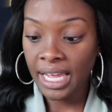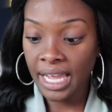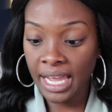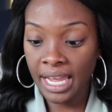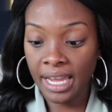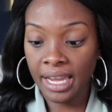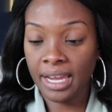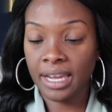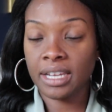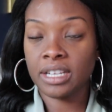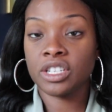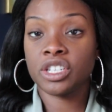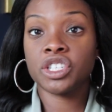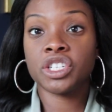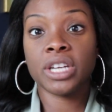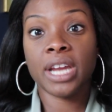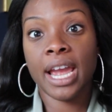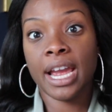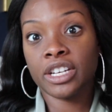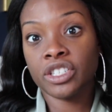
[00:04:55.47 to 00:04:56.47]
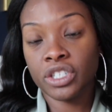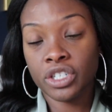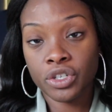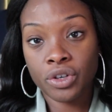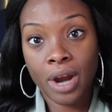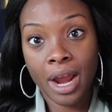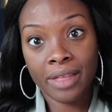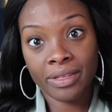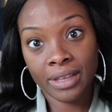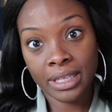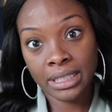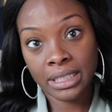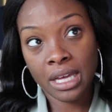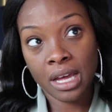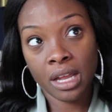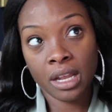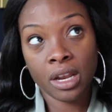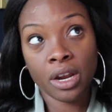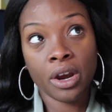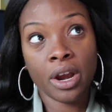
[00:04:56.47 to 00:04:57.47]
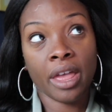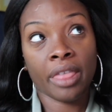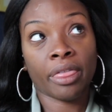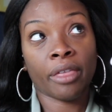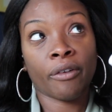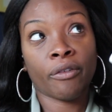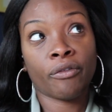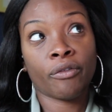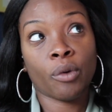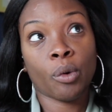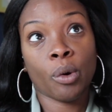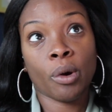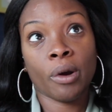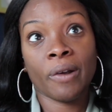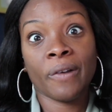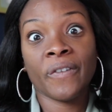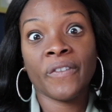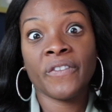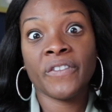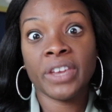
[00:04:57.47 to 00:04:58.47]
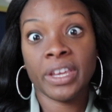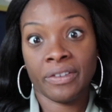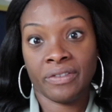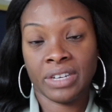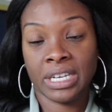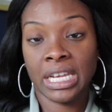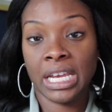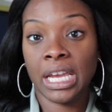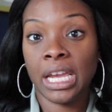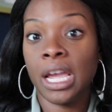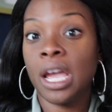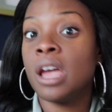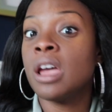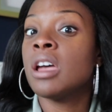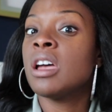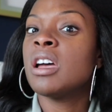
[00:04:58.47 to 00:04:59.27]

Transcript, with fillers: and she actually tried this color and the 450.